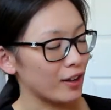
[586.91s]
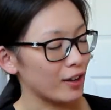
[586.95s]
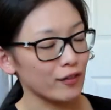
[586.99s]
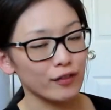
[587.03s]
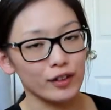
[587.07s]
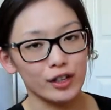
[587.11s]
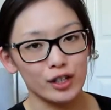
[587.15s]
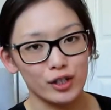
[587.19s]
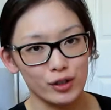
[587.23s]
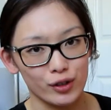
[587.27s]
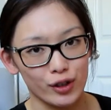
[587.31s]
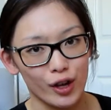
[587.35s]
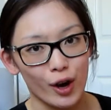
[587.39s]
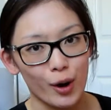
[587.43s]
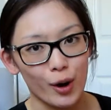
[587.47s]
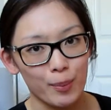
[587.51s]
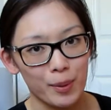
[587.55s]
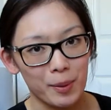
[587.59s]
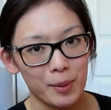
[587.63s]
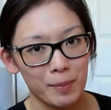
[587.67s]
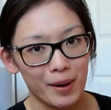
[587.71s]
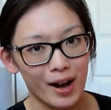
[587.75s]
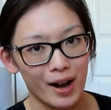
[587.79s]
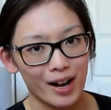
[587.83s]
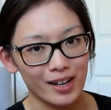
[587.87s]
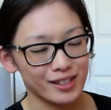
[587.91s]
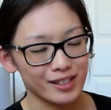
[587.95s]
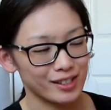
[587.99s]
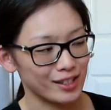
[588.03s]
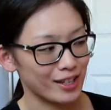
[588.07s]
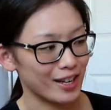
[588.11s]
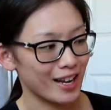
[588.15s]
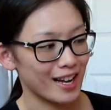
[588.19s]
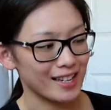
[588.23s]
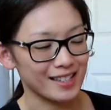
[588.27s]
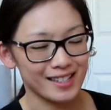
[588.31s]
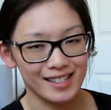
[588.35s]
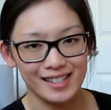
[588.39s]
definitely do the open box so
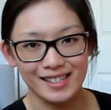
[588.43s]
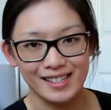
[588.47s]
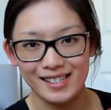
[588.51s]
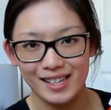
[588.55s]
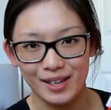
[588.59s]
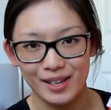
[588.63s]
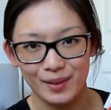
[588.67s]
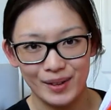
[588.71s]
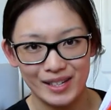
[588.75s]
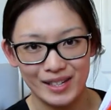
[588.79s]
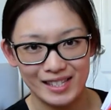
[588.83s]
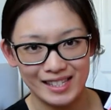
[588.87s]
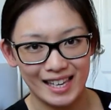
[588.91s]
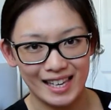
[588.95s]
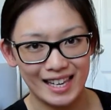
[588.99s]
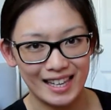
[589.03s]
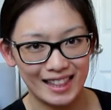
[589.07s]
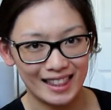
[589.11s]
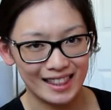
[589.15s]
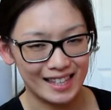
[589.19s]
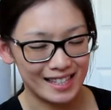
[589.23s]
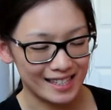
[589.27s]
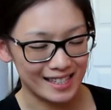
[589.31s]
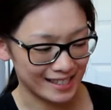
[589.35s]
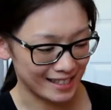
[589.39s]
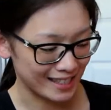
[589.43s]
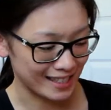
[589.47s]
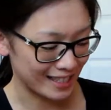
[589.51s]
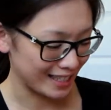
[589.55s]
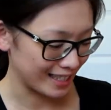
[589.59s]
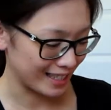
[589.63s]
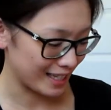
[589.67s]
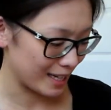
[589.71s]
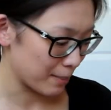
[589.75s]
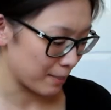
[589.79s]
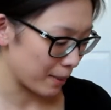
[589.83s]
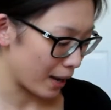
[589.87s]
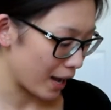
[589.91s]
you guys can see what's in this
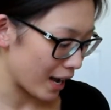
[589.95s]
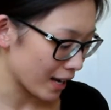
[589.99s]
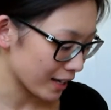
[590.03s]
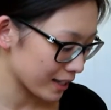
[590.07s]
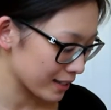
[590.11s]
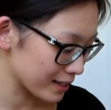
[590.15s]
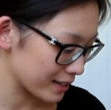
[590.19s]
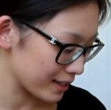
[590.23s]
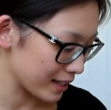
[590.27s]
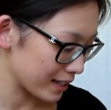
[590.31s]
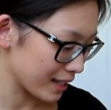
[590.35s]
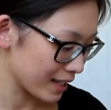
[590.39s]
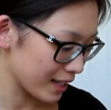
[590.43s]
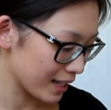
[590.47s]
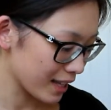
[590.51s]
goodie box.